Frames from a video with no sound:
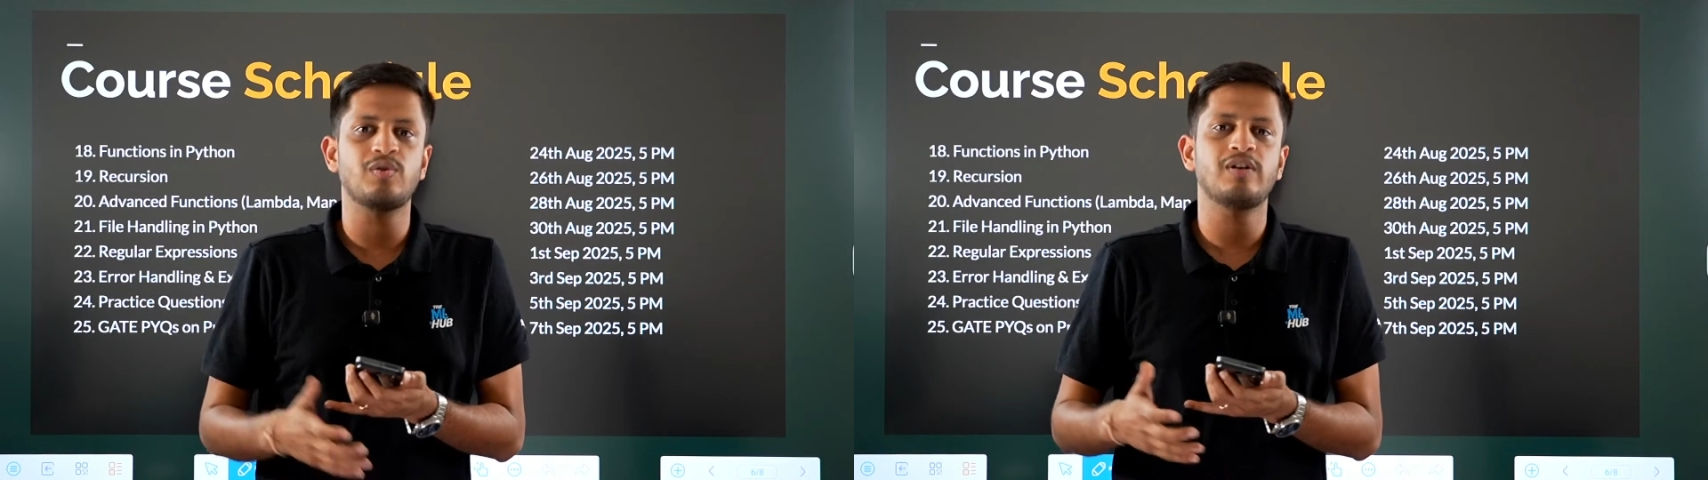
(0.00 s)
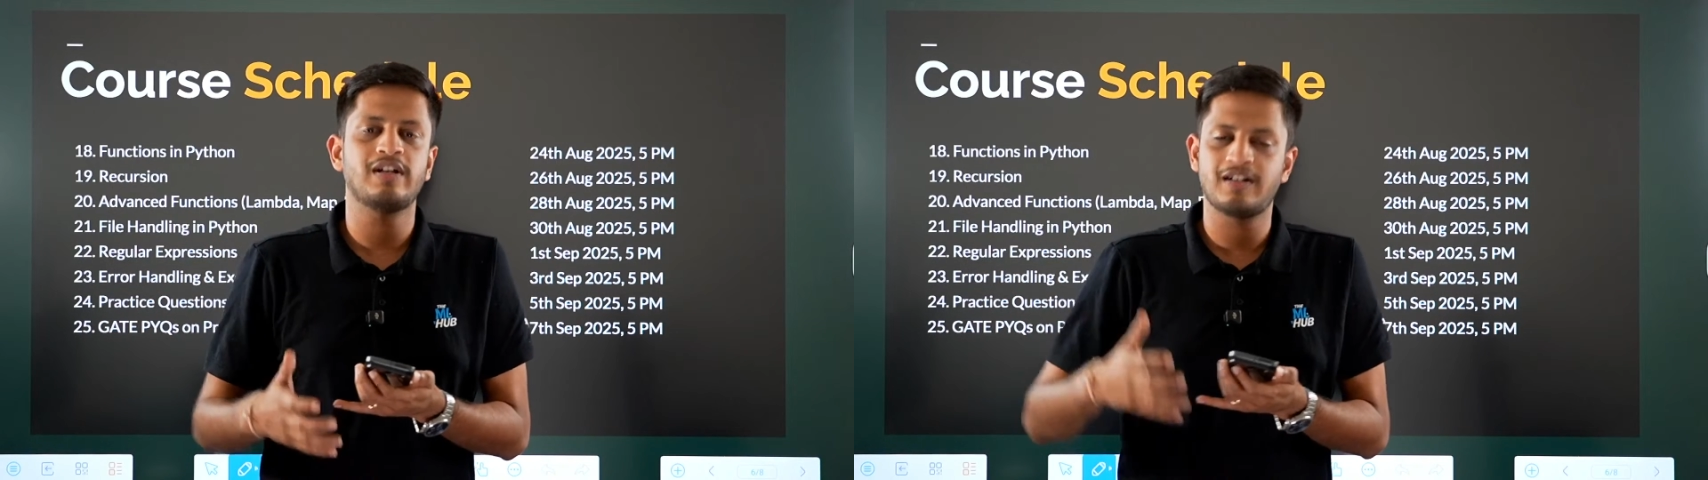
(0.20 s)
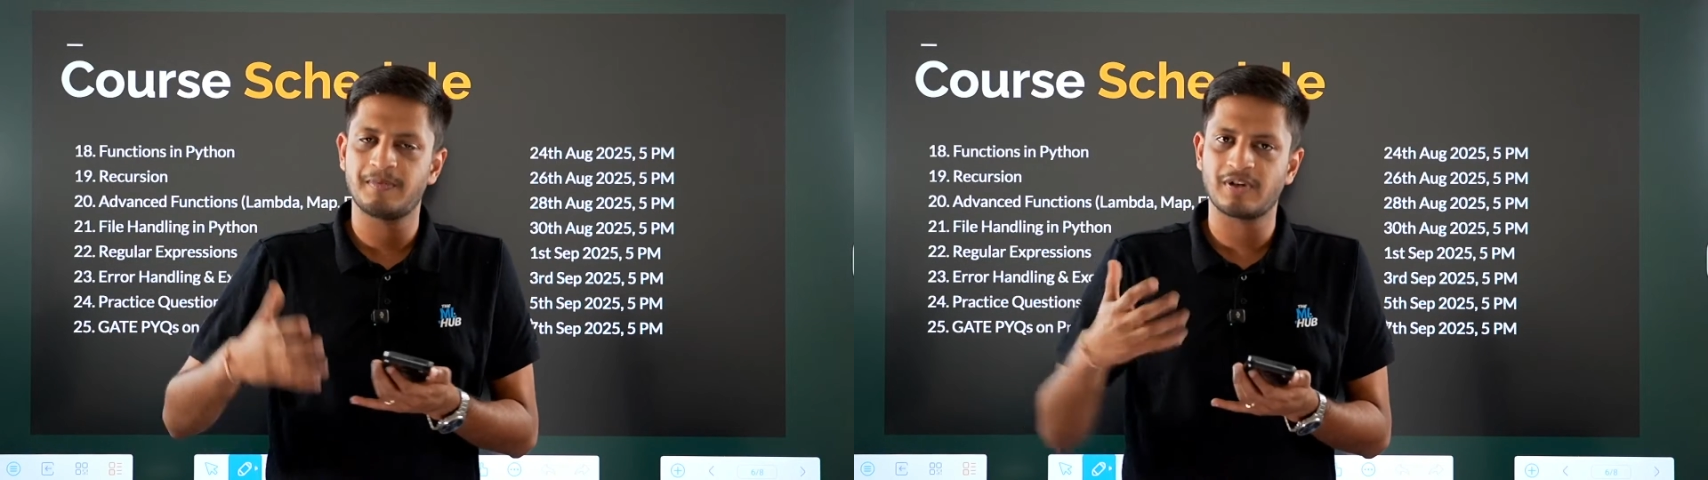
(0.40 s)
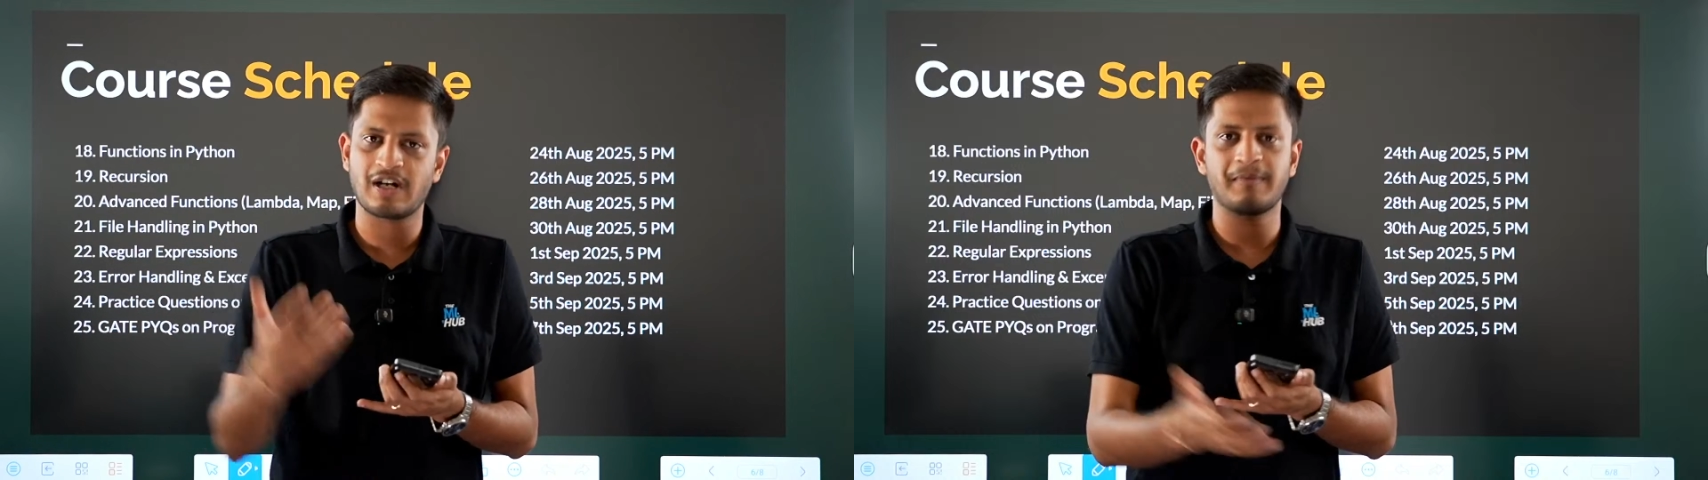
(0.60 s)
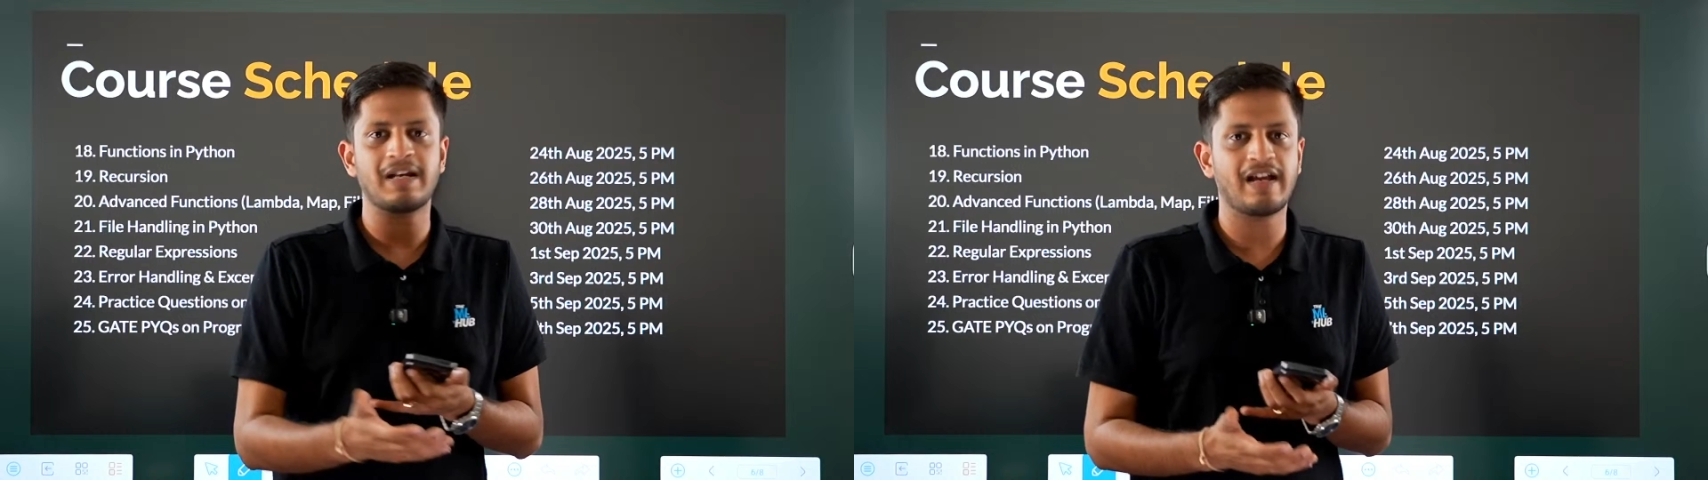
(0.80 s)
to learn
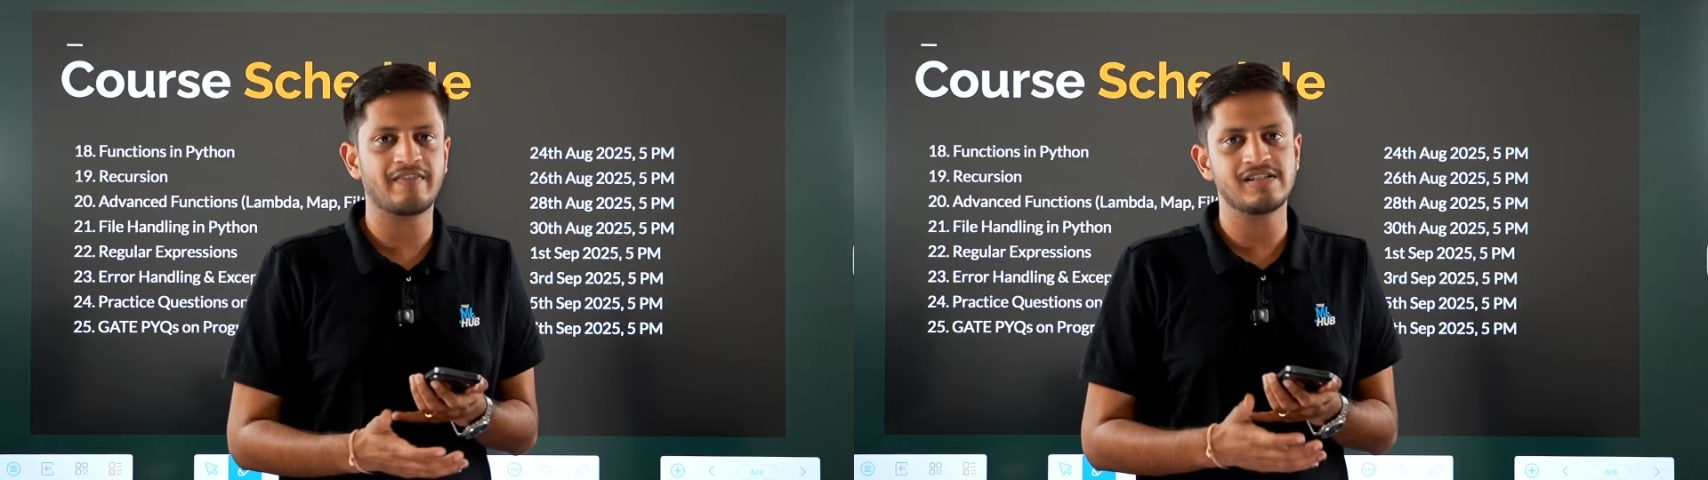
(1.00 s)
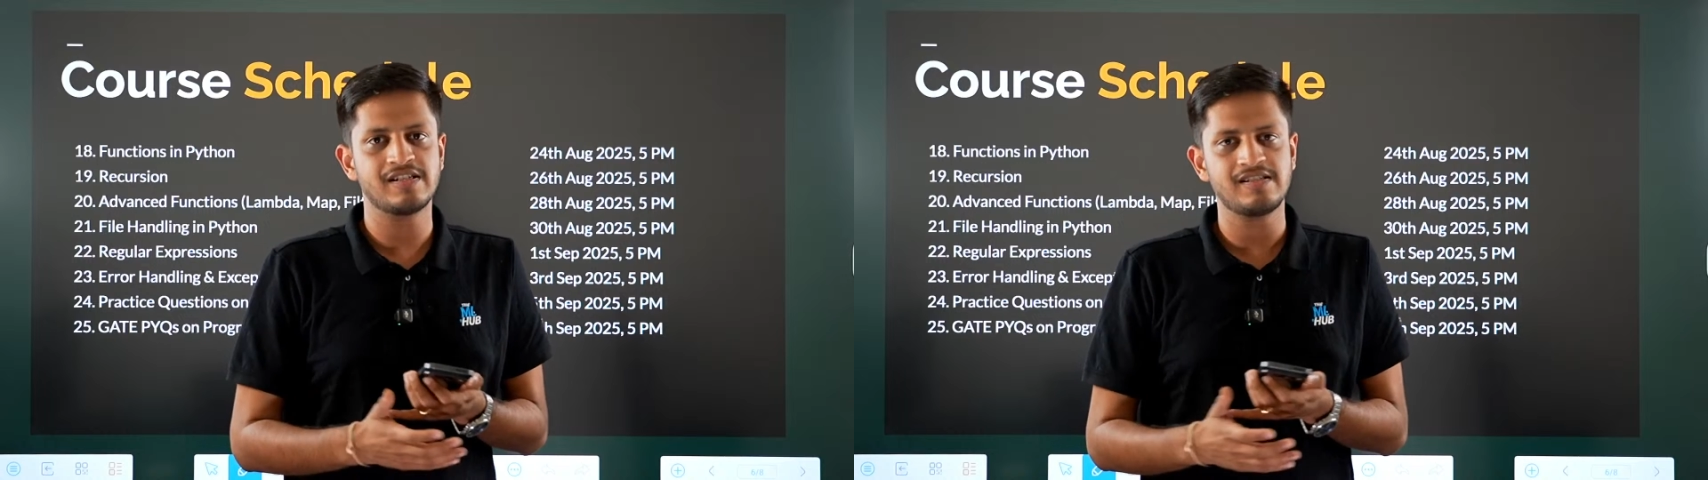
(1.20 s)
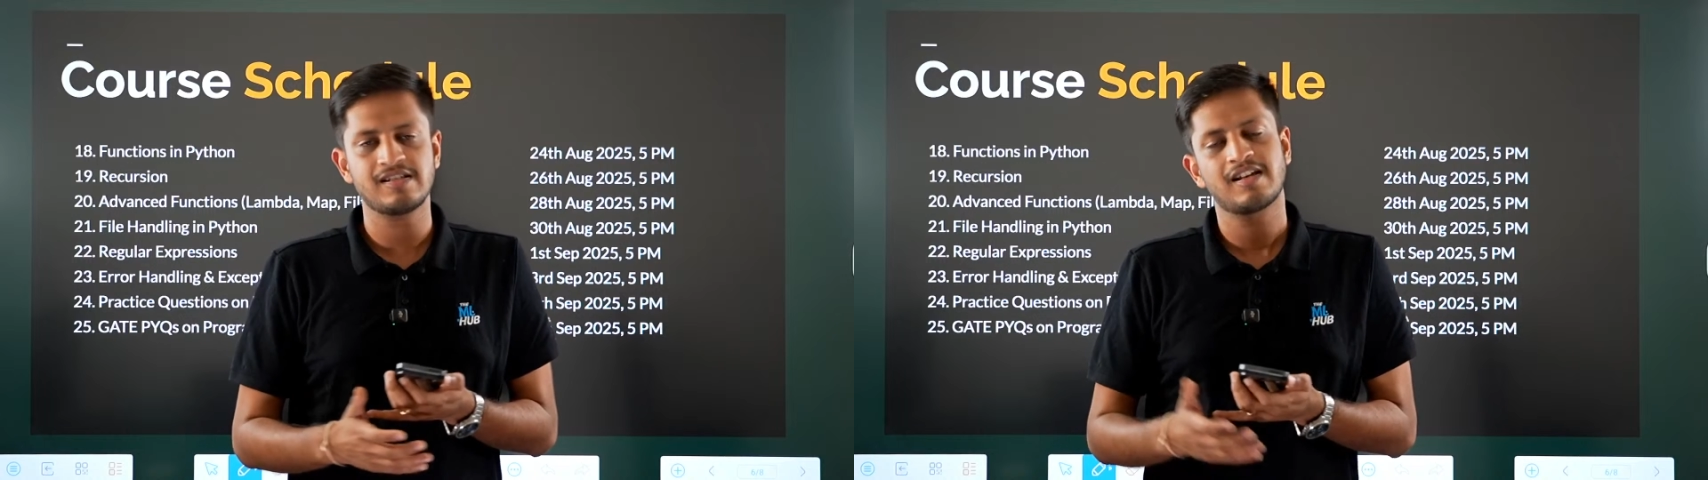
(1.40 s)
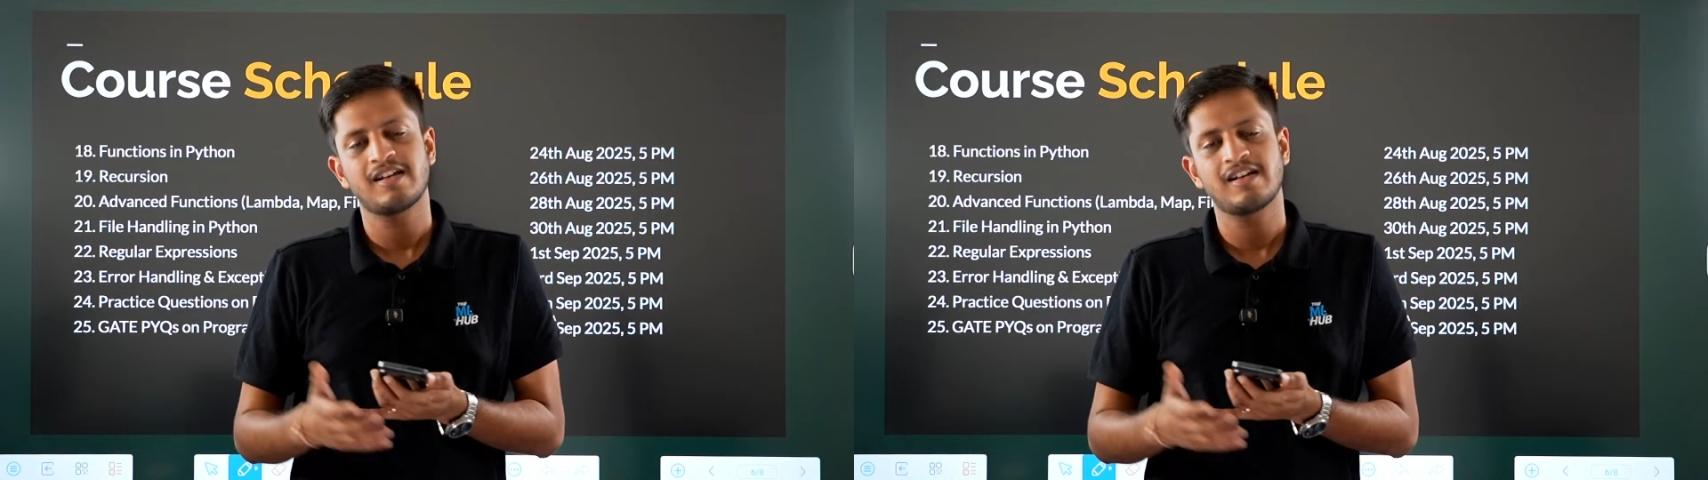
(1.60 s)
programming languages.